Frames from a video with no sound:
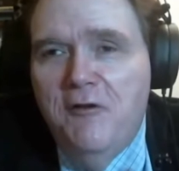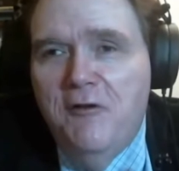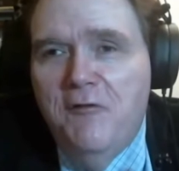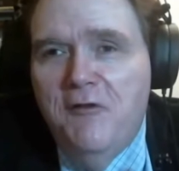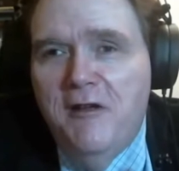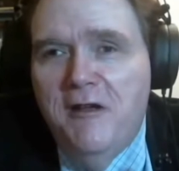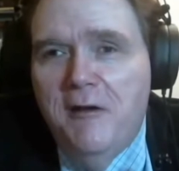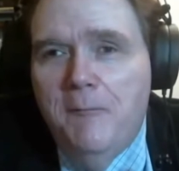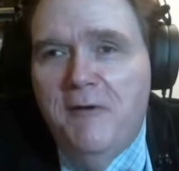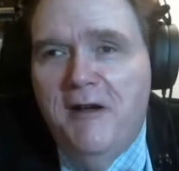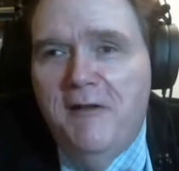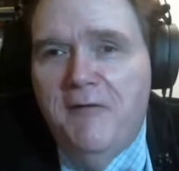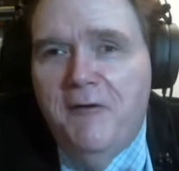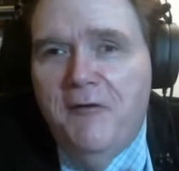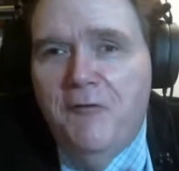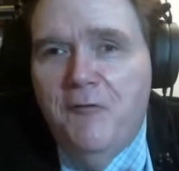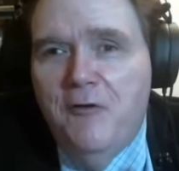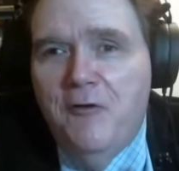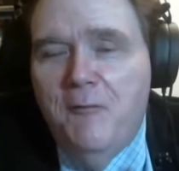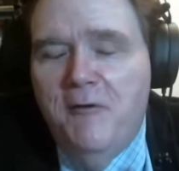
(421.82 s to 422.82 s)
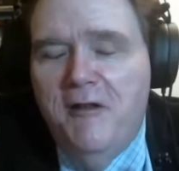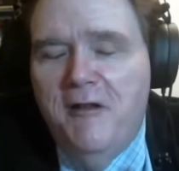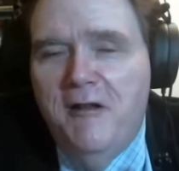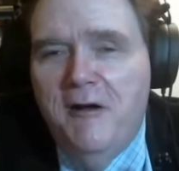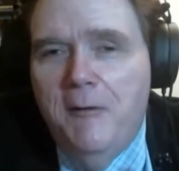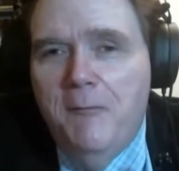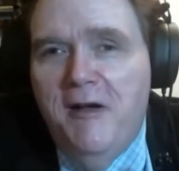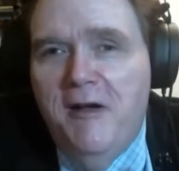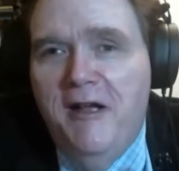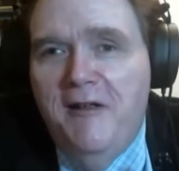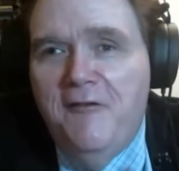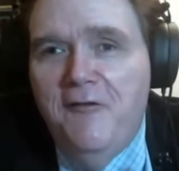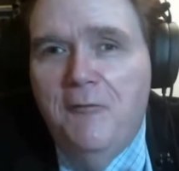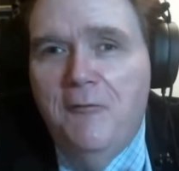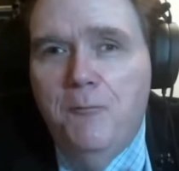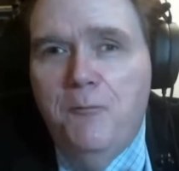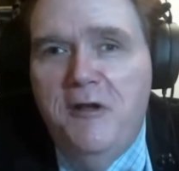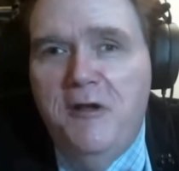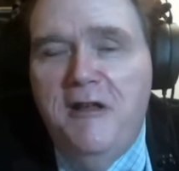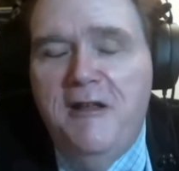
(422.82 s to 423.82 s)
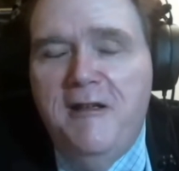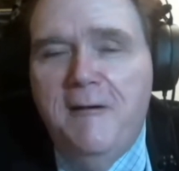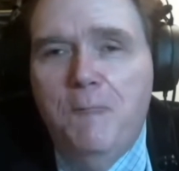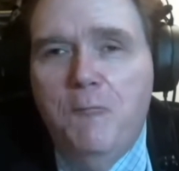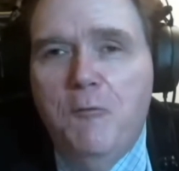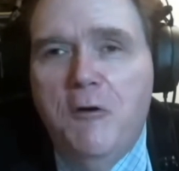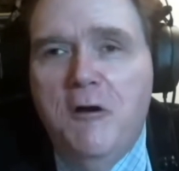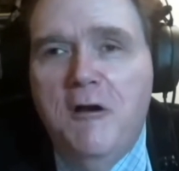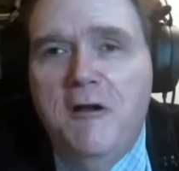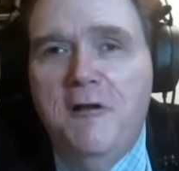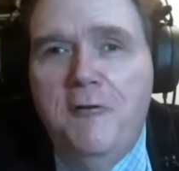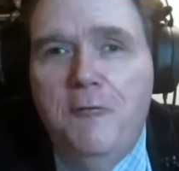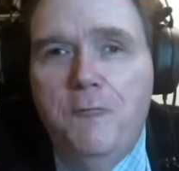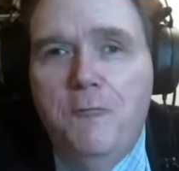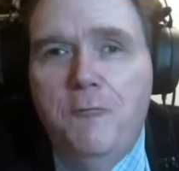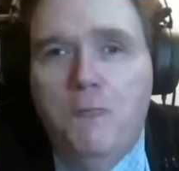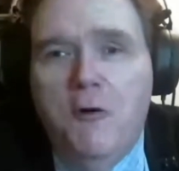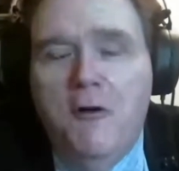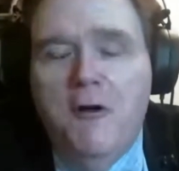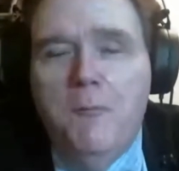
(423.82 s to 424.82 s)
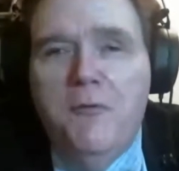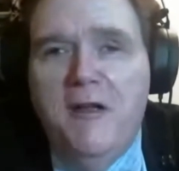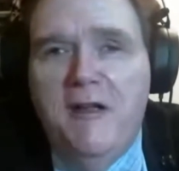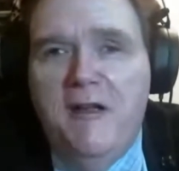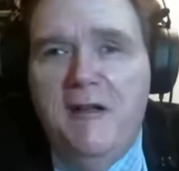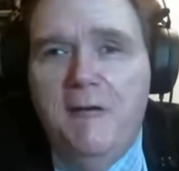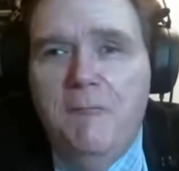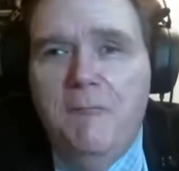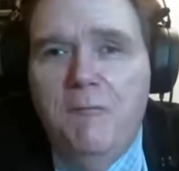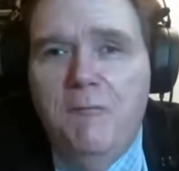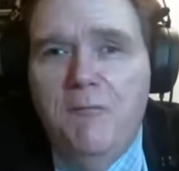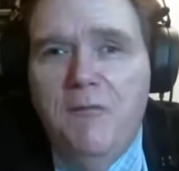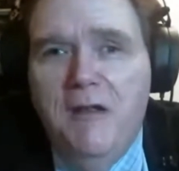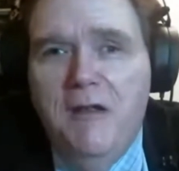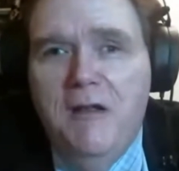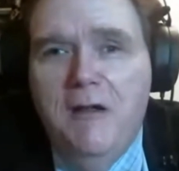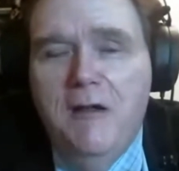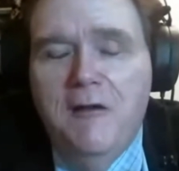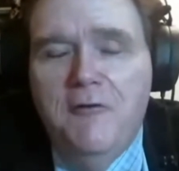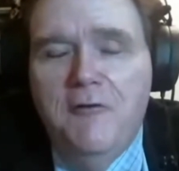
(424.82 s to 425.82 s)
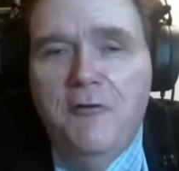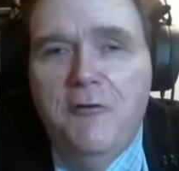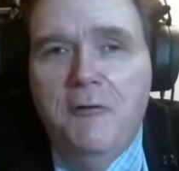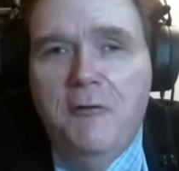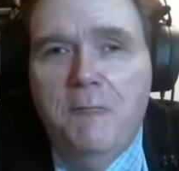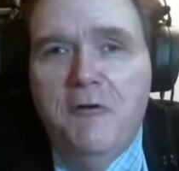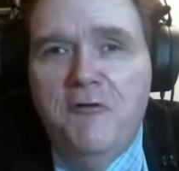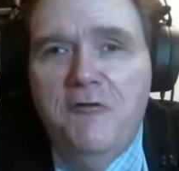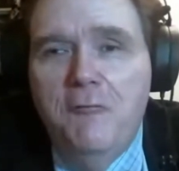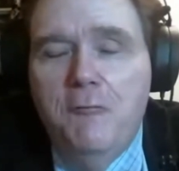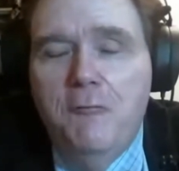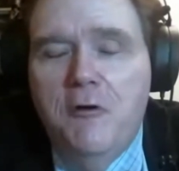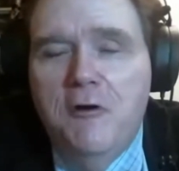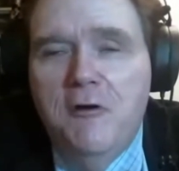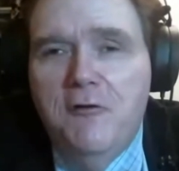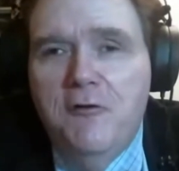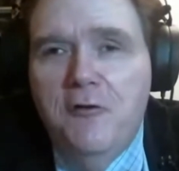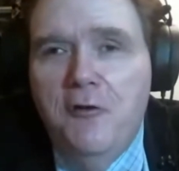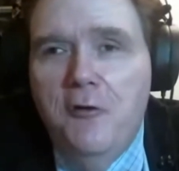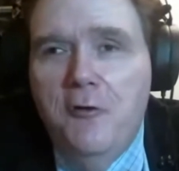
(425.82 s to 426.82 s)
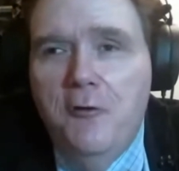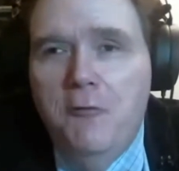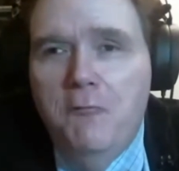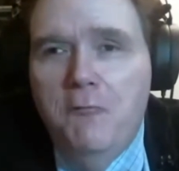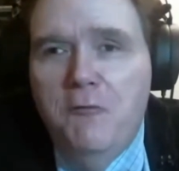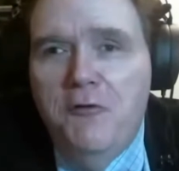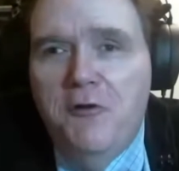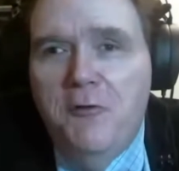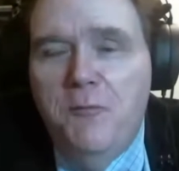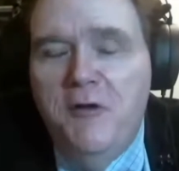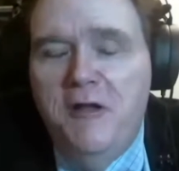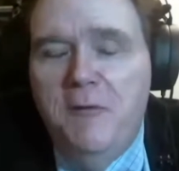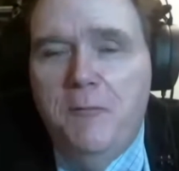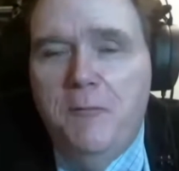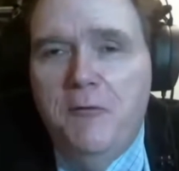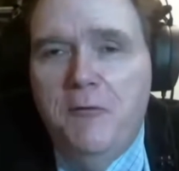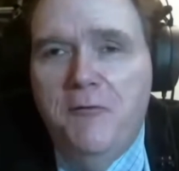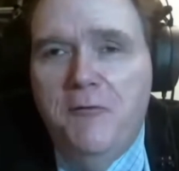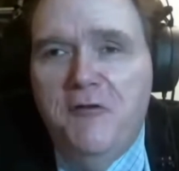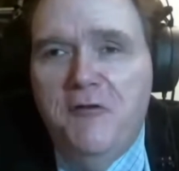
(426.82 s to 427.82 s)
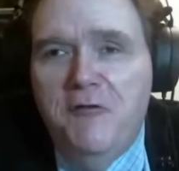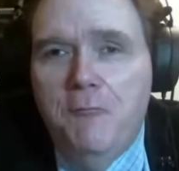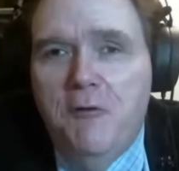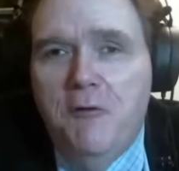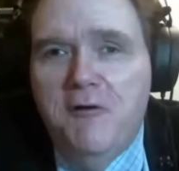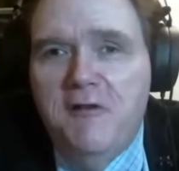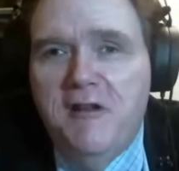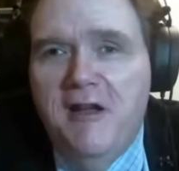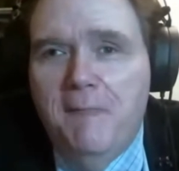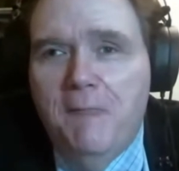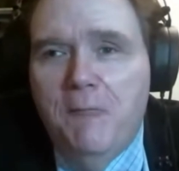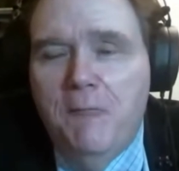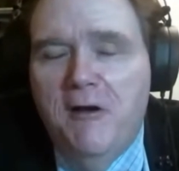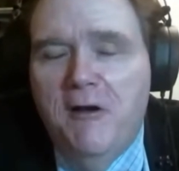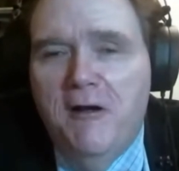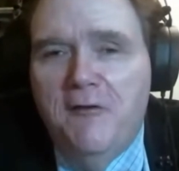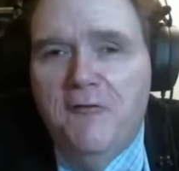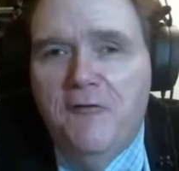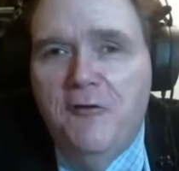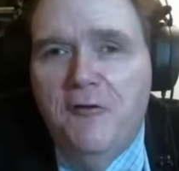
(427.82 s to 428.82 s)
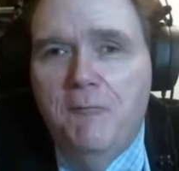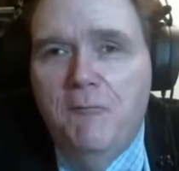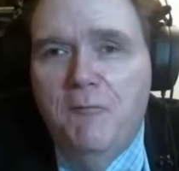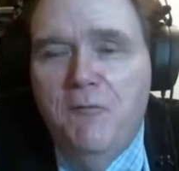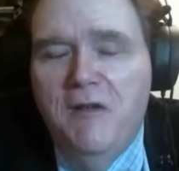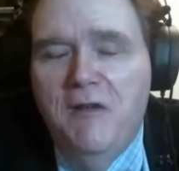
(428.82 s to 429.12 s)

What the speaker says: think about this for a minute. Imagine being where you want to be, doing what you want to do with the people that you want to have around you.